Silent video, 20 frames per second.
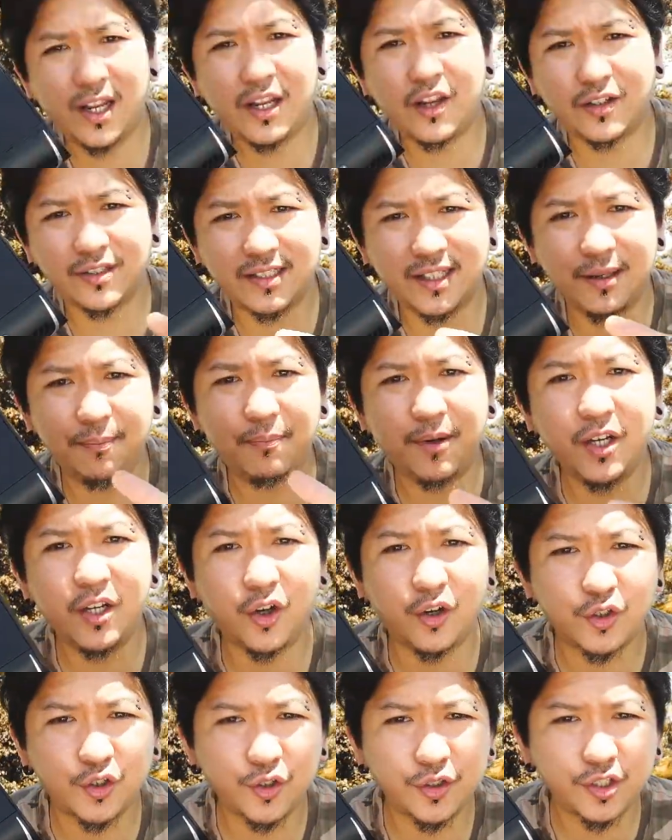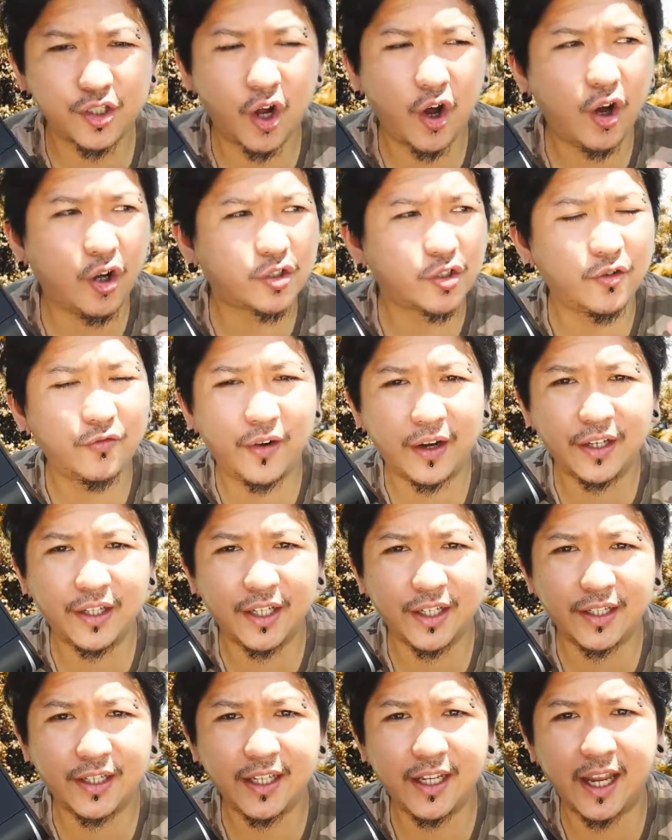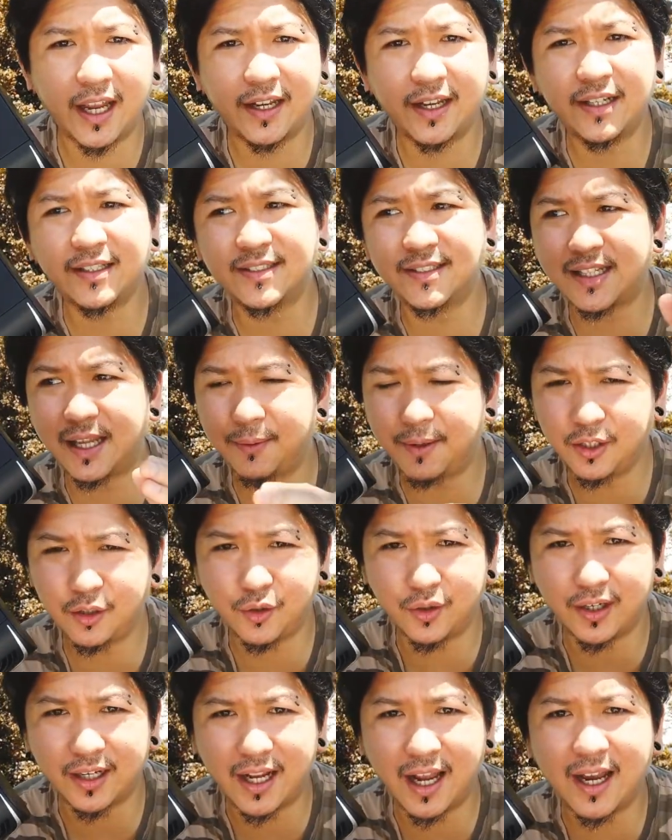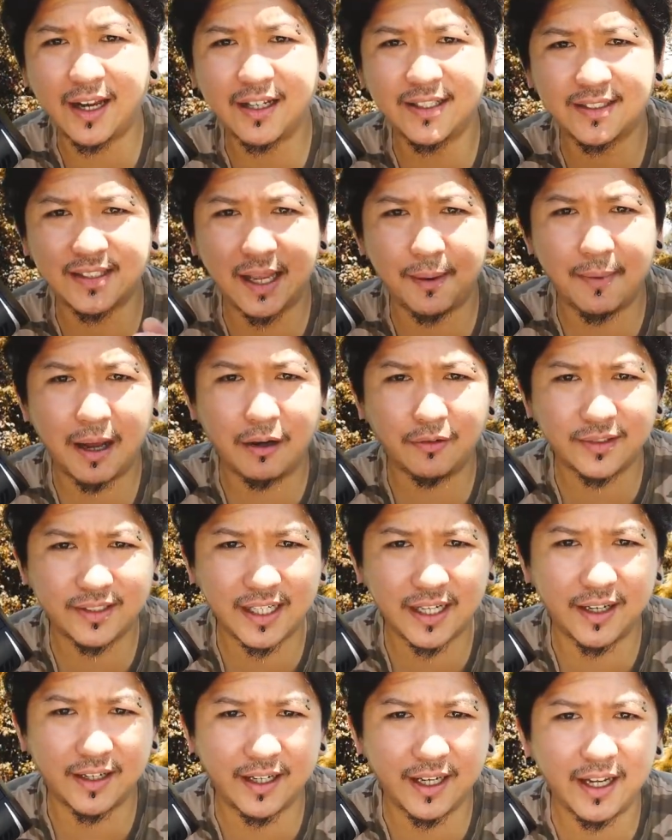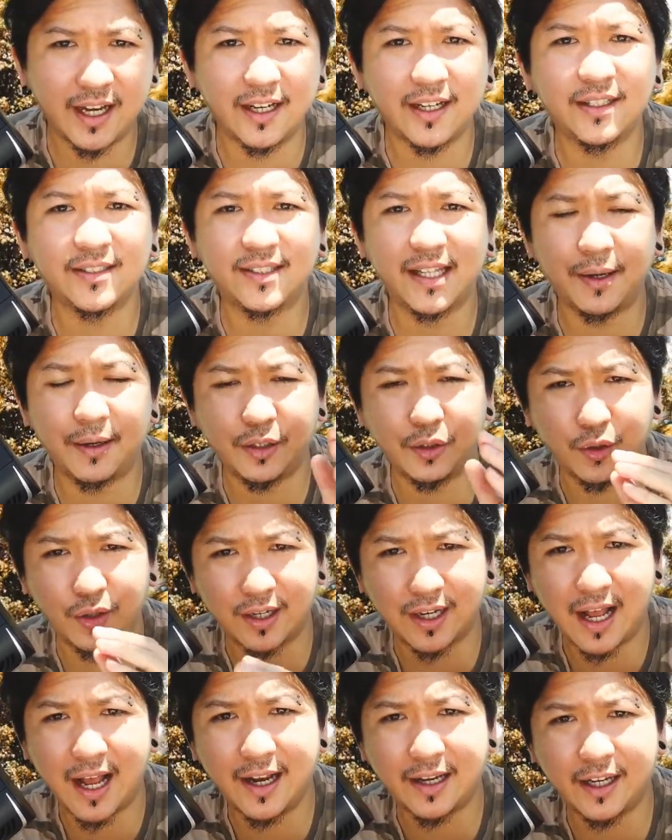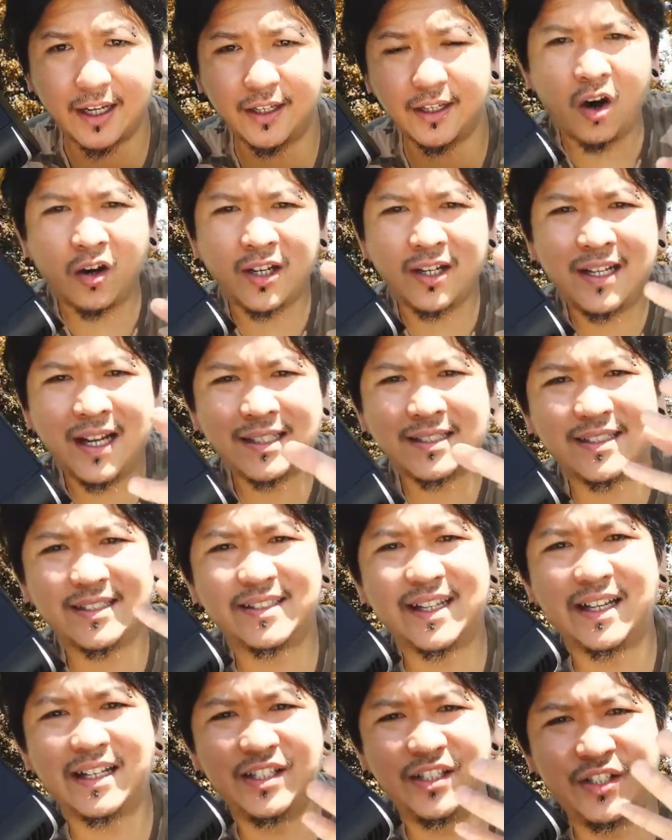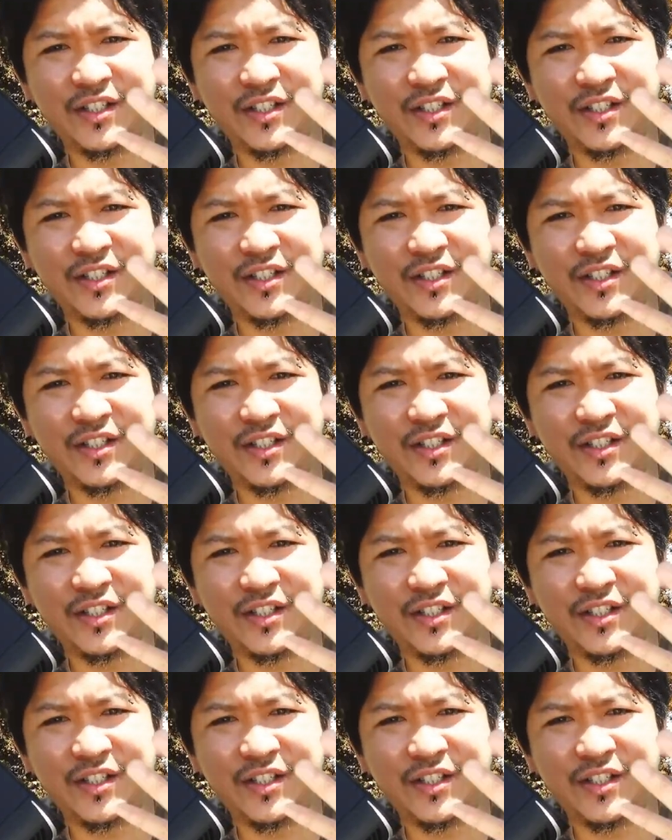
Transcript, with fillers: leg, your slipper, your shoes all also very dirty and then step into the car and then step outside again and then step into the car again. All the dust is like